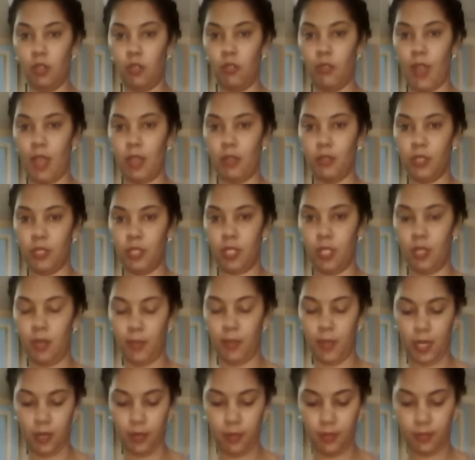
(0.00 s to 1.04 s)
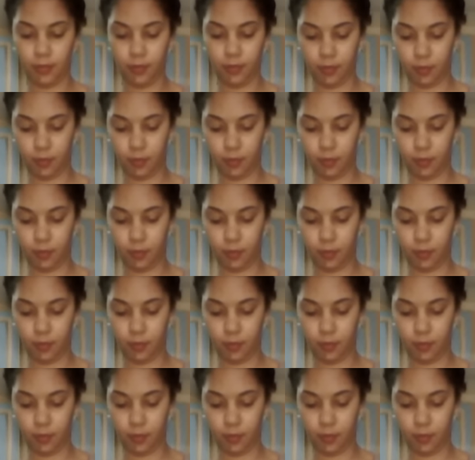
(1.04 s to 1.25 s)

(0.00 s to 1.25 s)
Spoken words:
ground cinnamon.